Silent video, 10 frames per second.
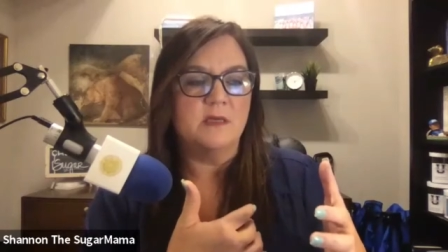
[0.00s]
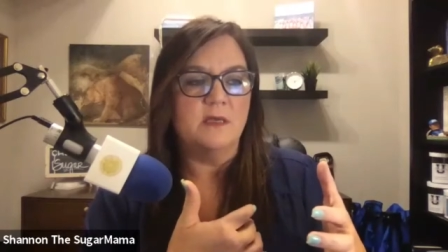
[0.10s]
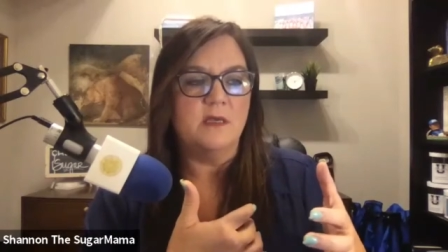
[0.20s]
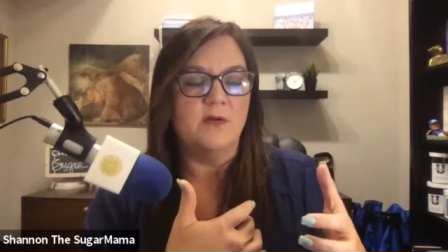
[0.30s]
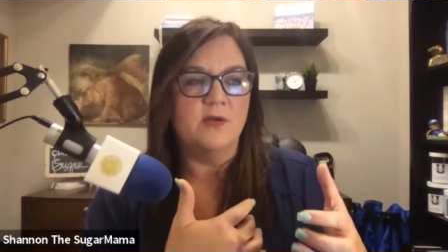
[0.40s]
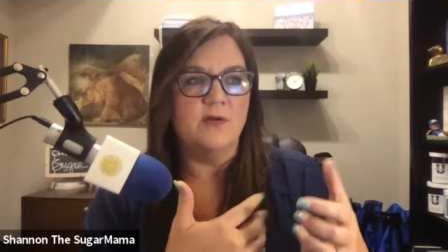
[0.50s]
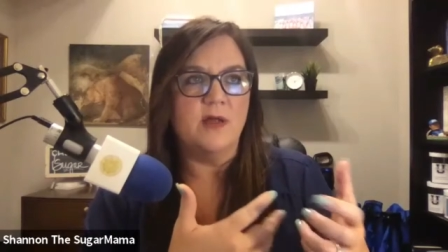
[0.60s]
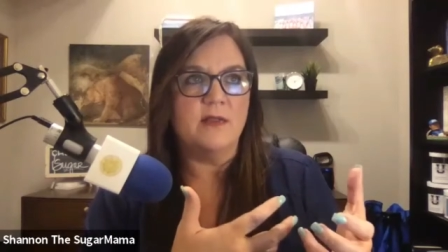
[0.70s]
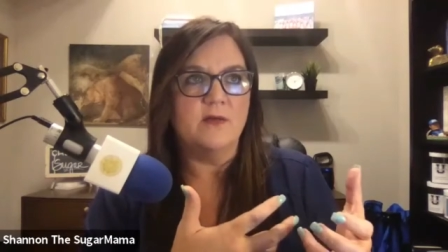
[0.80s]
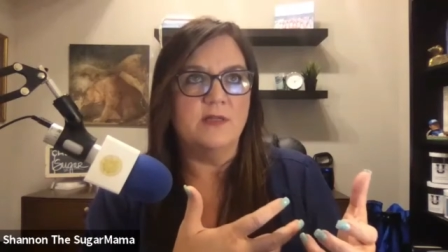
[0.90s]
you're
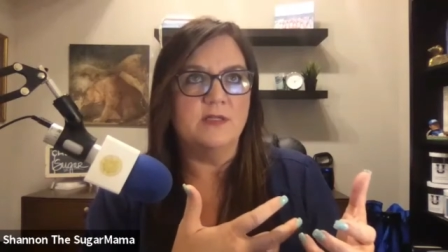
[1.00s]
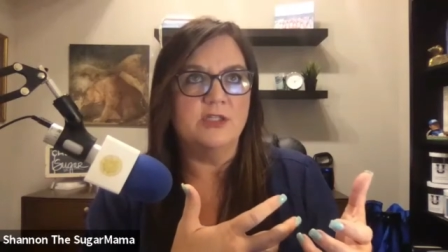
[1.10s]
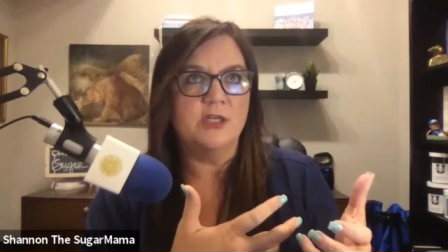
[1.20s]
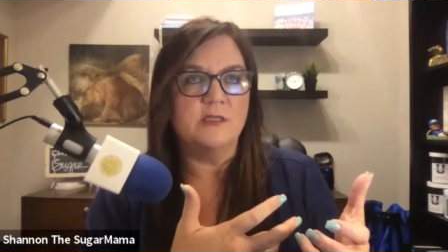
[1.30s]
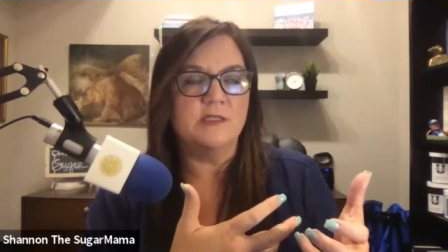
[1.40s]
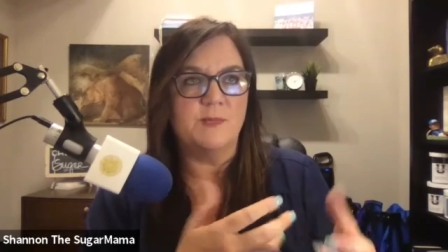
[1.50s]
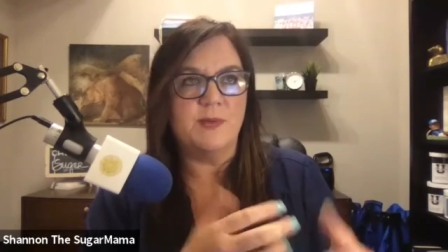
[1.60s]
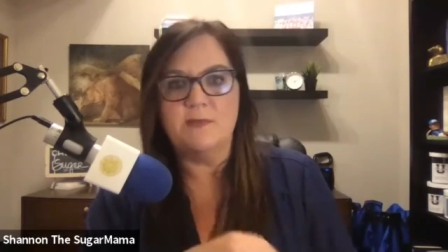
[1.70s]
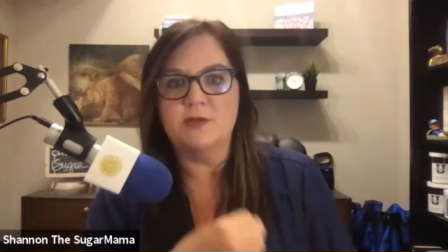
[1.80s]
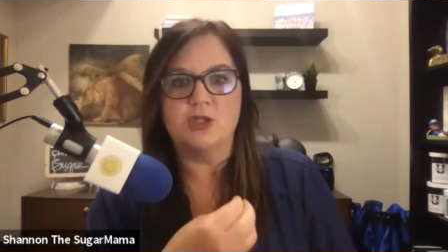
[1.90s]
not going to just
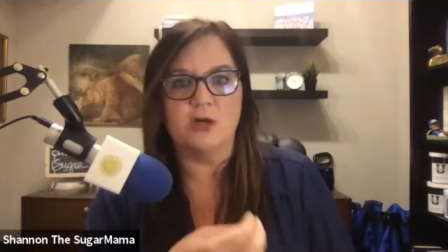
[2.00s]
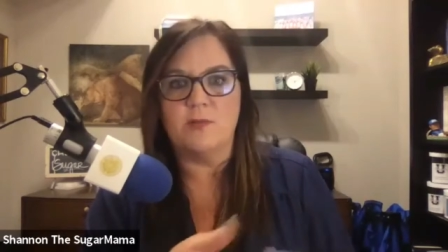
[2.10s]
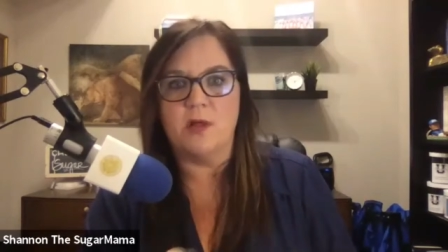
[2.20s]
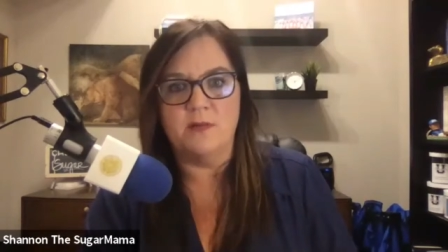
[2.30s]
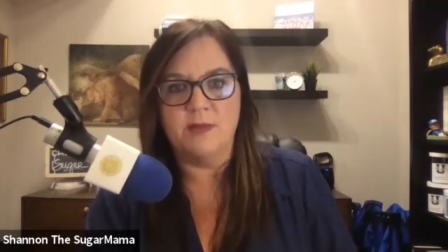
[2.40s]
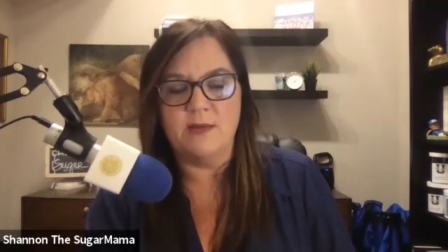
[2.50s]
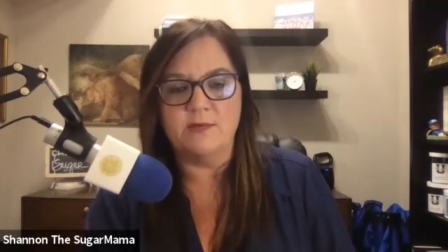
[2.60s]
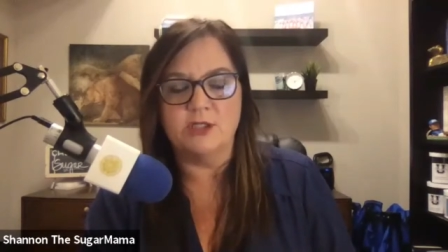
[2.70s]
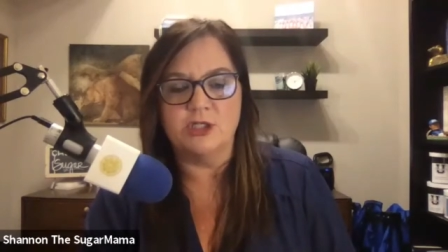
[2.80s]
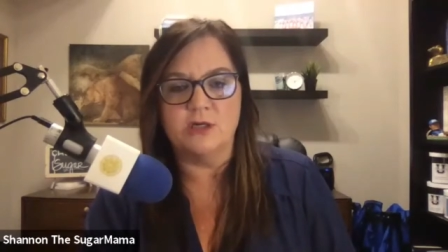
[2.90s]
pick up a sugar ball and be able
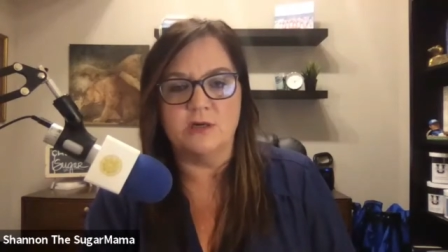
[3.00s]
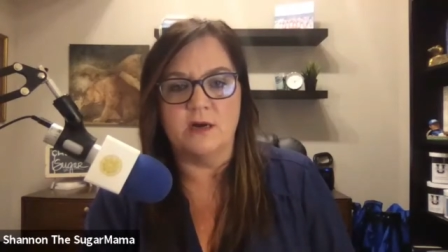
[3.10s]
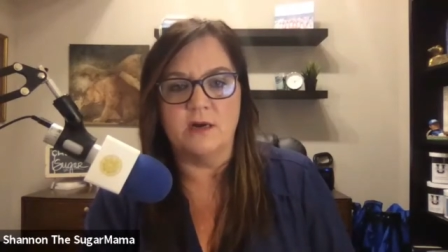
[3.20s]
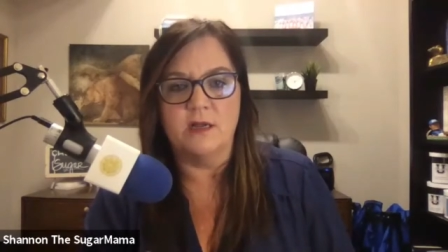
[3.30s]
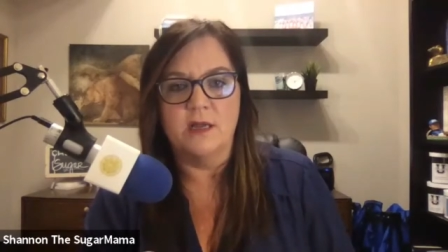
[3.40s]
to sugar.